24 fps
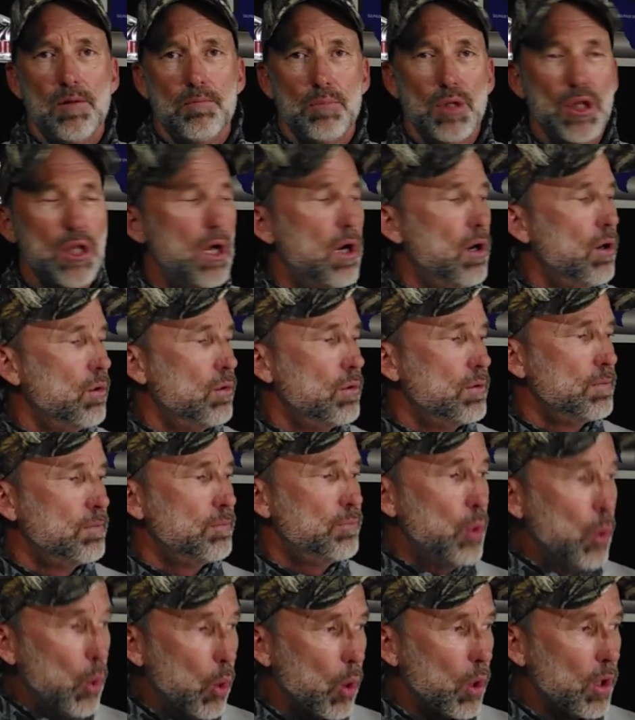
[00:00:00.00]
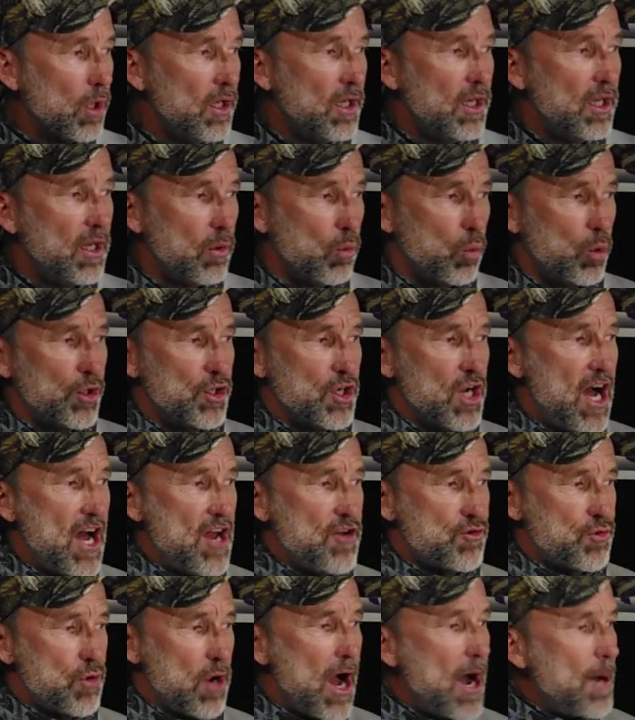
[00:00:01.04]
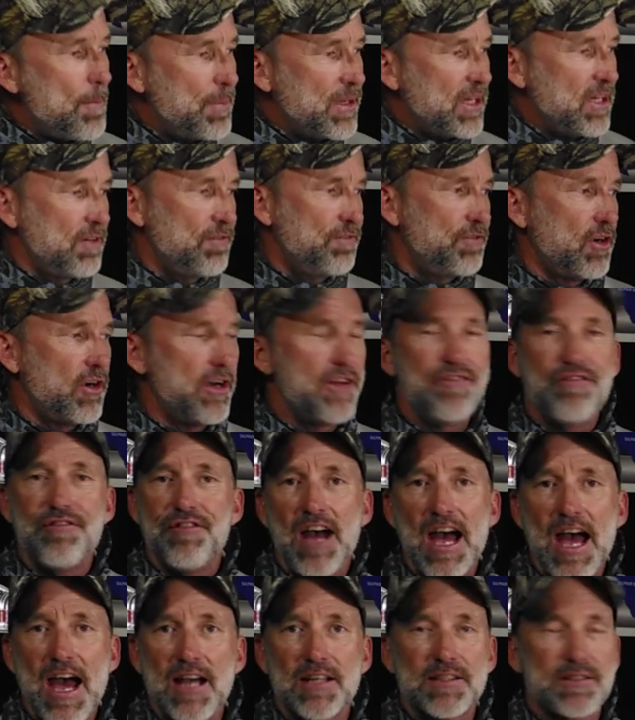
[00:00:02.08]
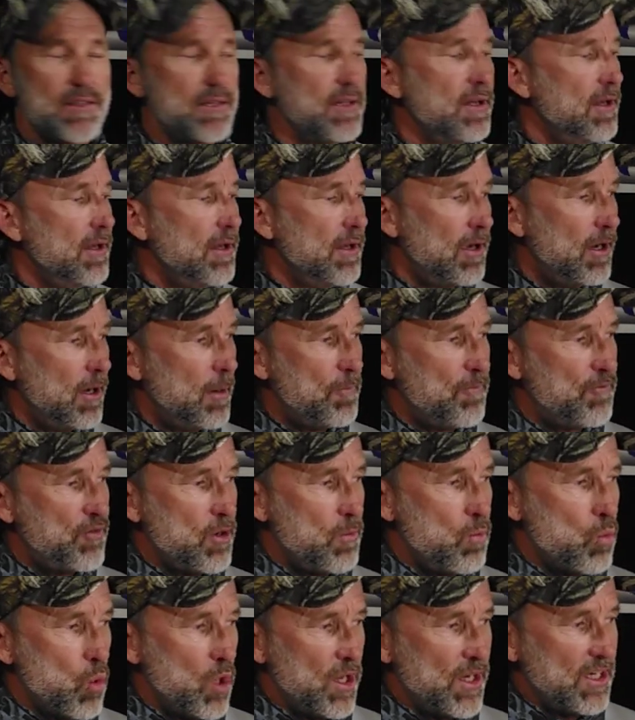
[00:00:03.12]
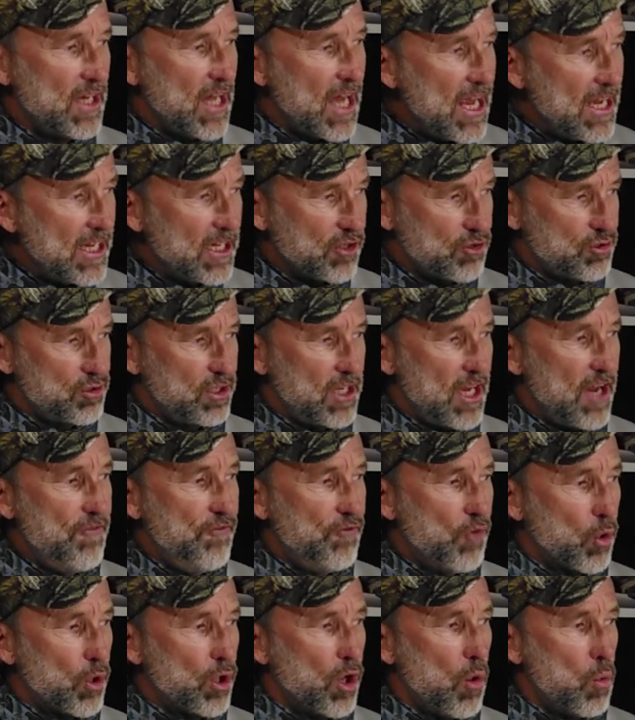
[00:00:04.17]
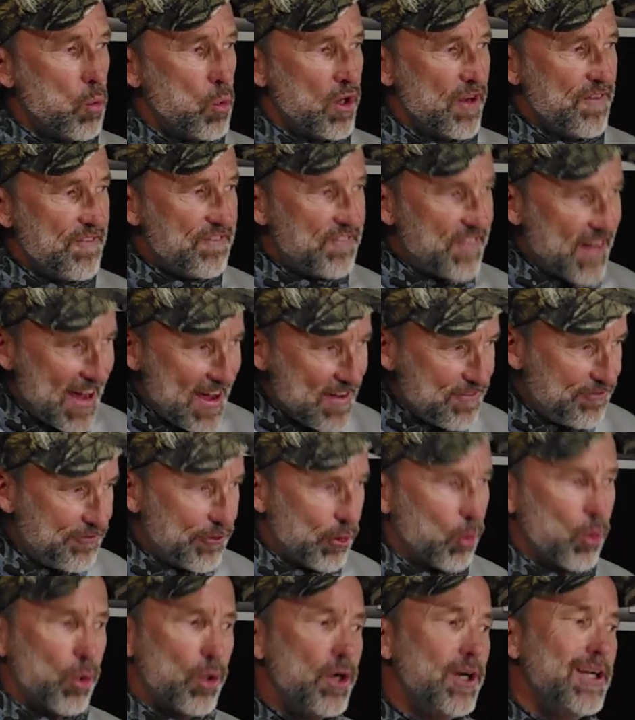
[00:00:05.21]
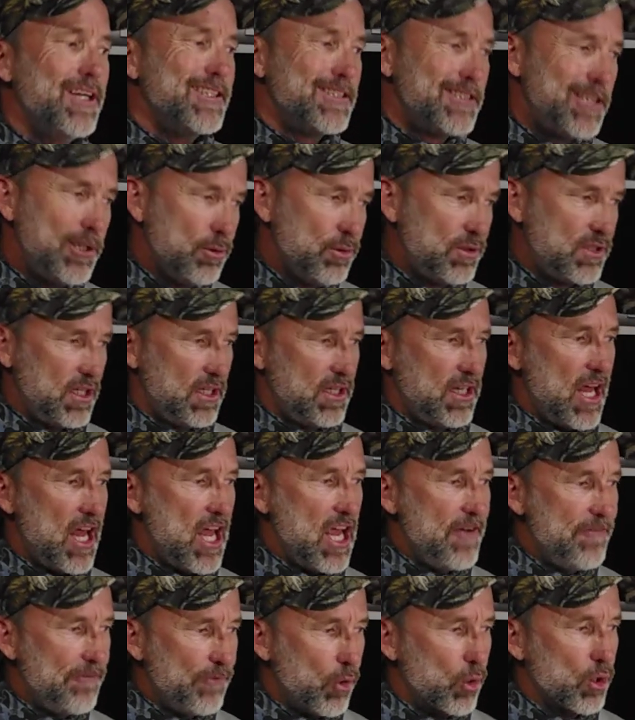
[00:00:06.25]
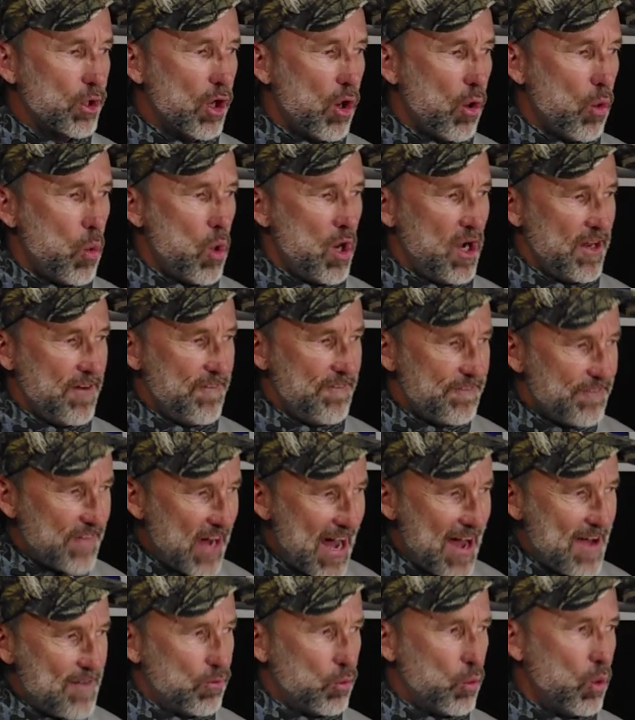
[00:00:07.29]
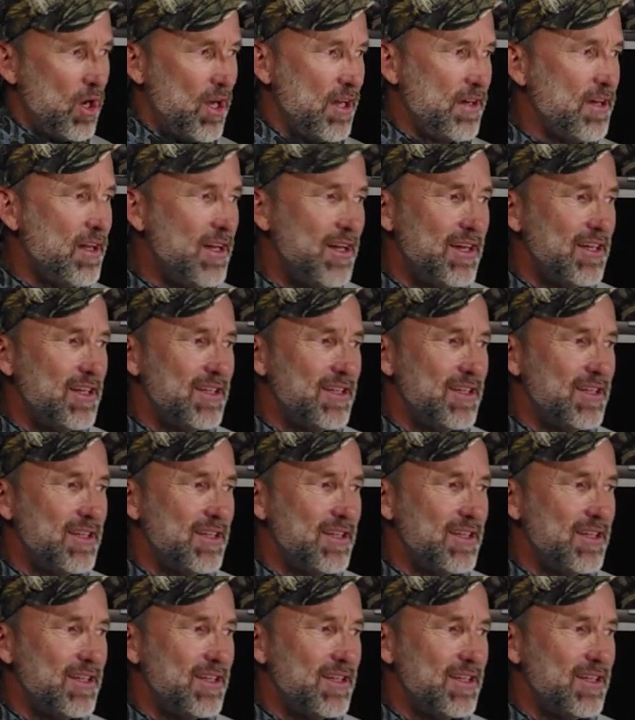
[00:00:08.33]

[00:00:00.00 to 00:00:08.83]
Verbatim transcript: below pool. We're not dropping very fast. Um, from one day yesterday, 401.54 to today, 401.51.